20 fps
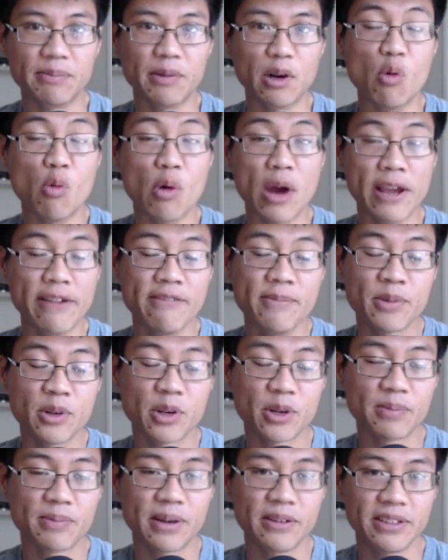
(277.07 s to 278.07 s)
away from your
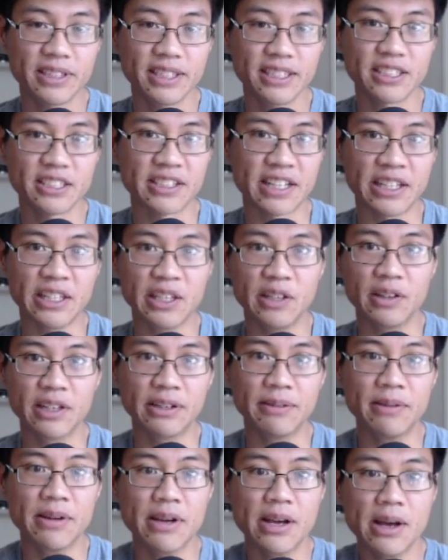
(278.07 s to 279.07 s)
opponent so that you
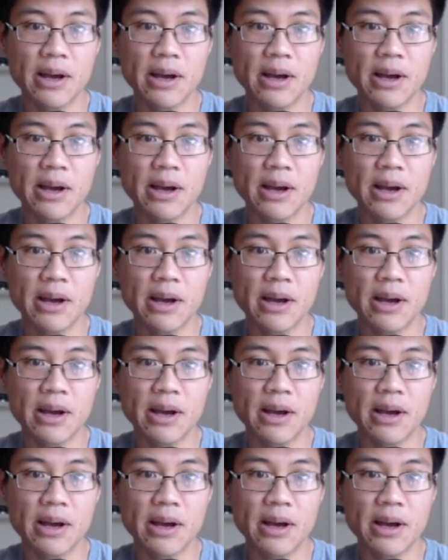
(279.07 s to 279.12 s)
can